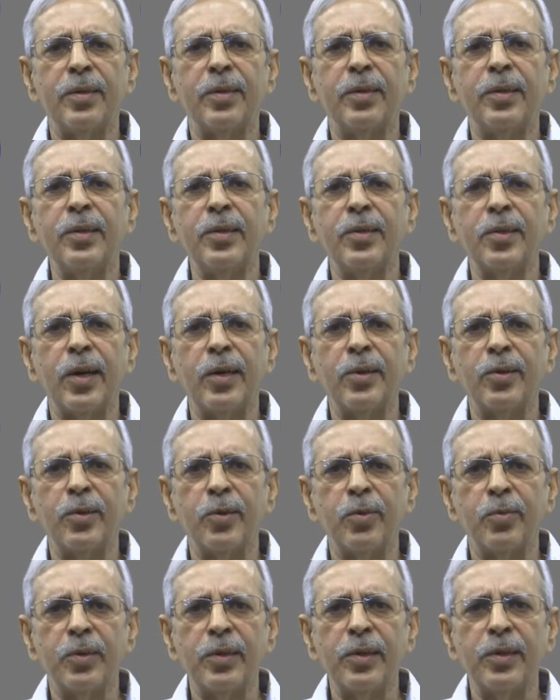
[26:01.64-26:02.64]
these kinds
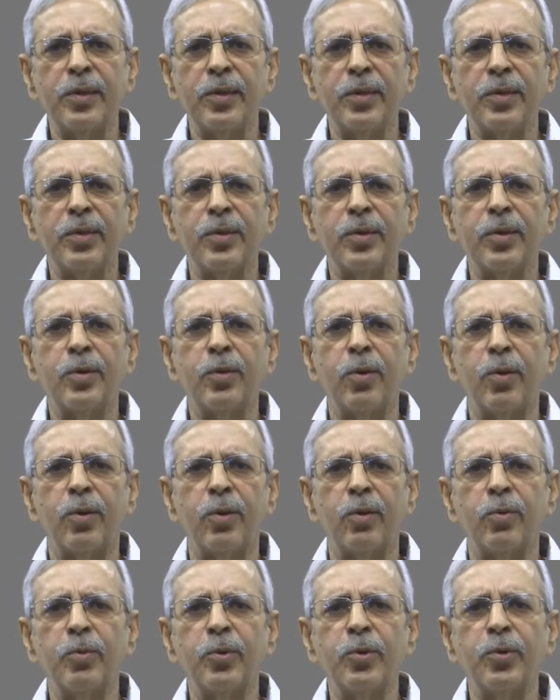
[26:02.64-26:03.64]
of leaders in
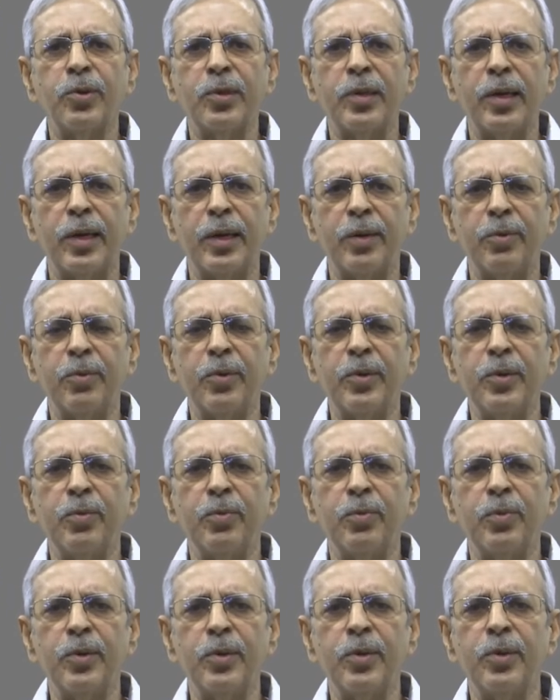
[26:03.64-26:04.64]
almost every
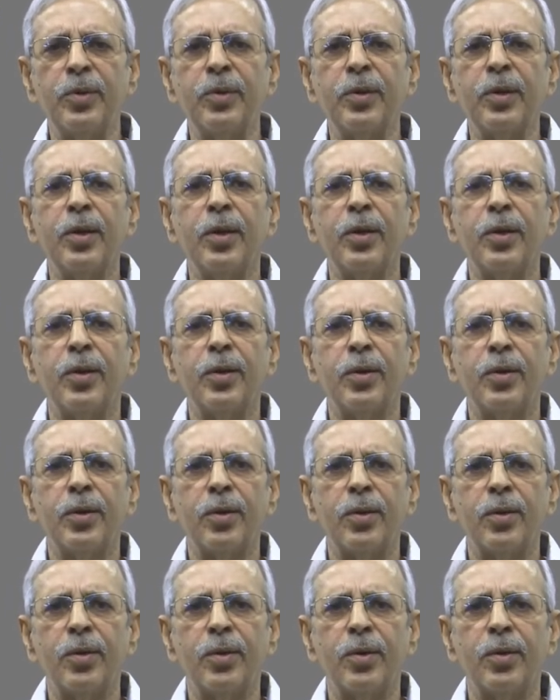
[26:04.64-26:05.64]
field
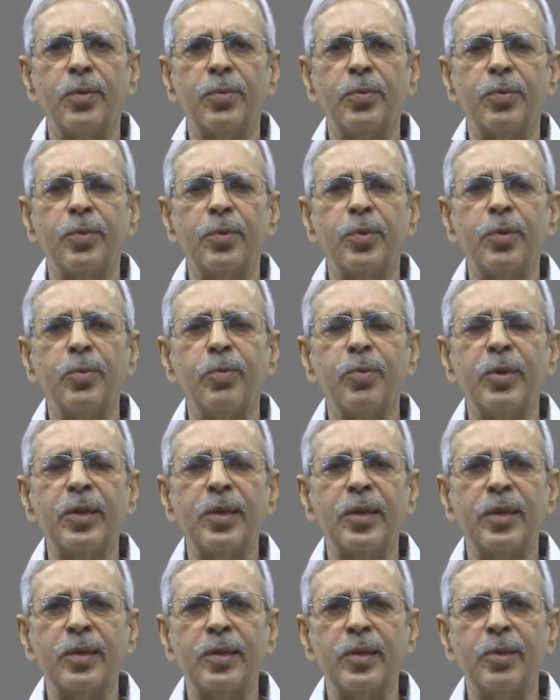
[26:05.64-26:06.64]
of human
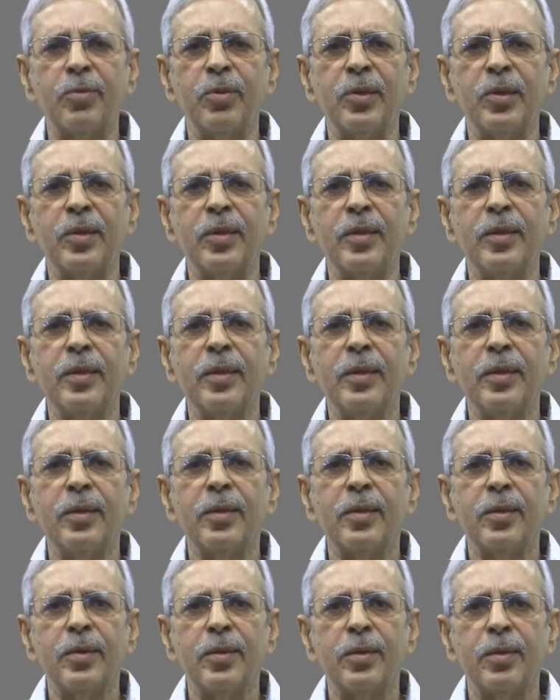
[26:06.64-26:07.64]
activity
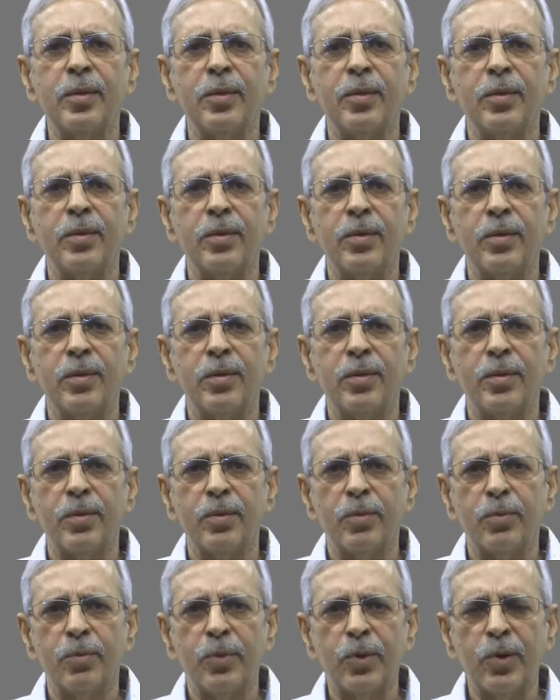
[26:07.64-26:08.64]

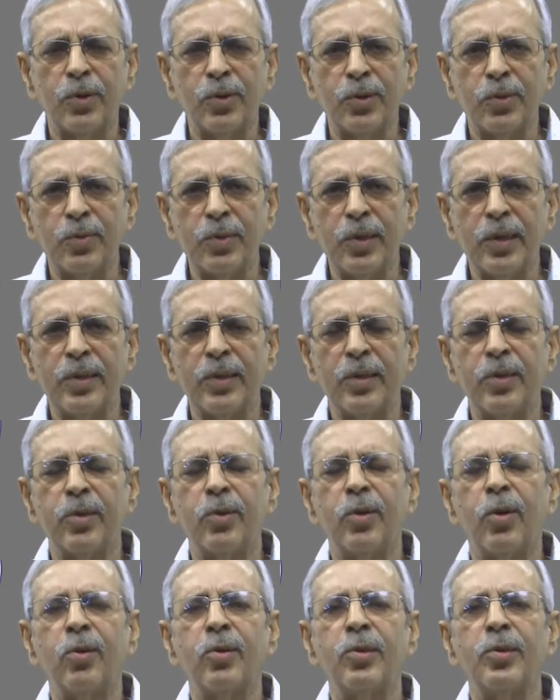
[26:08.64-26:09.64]
because we are in a
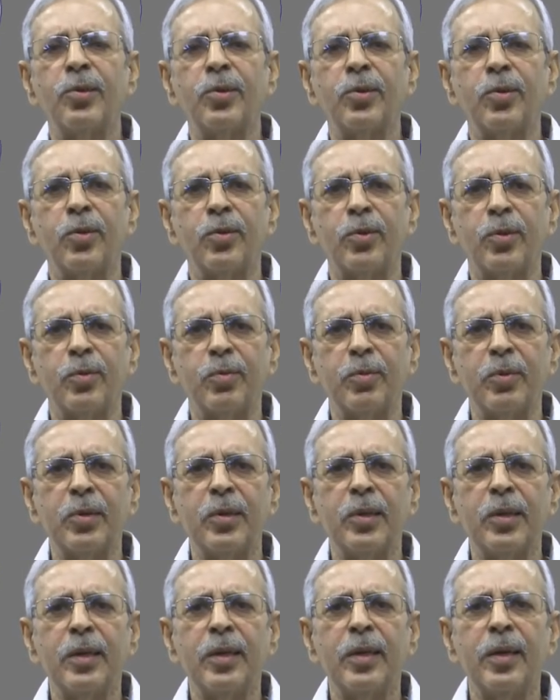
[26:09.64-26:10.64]
knowledge economy,
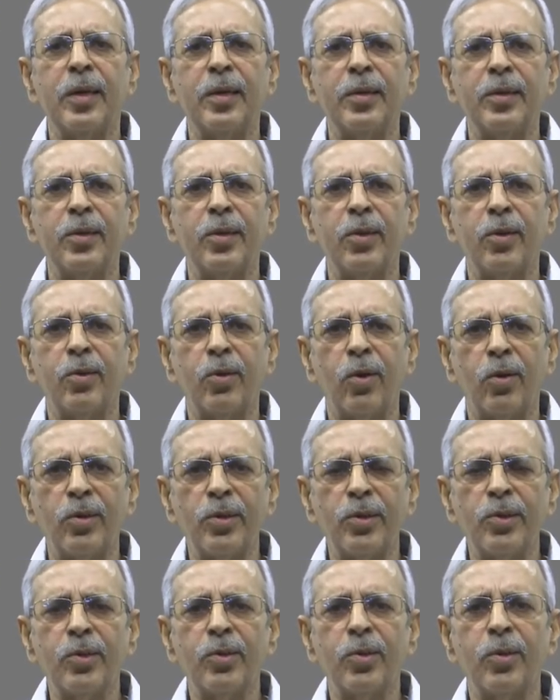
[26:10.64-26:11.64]
and in a
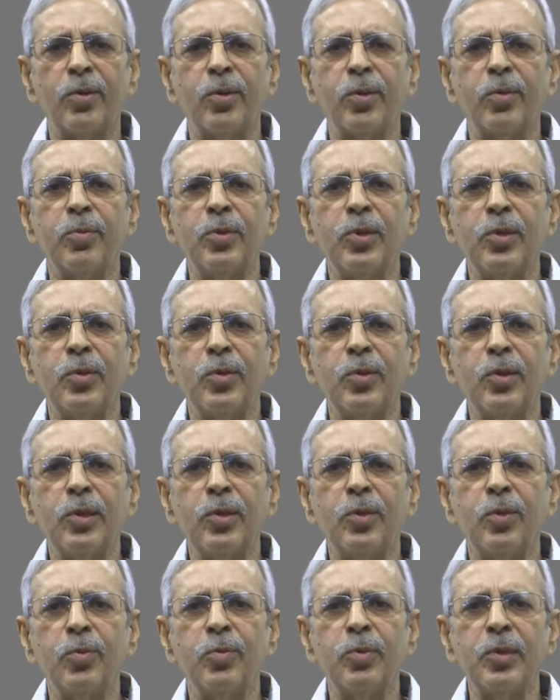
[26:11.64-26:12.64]
knowledge economy you
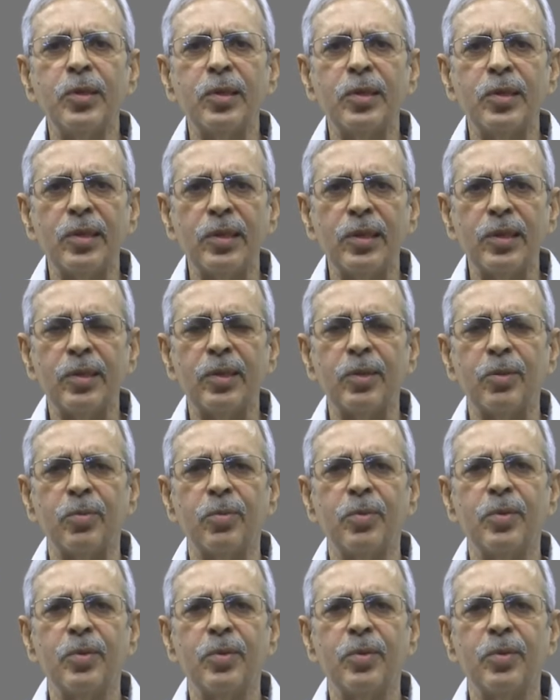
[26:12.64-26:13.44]
need to be creative.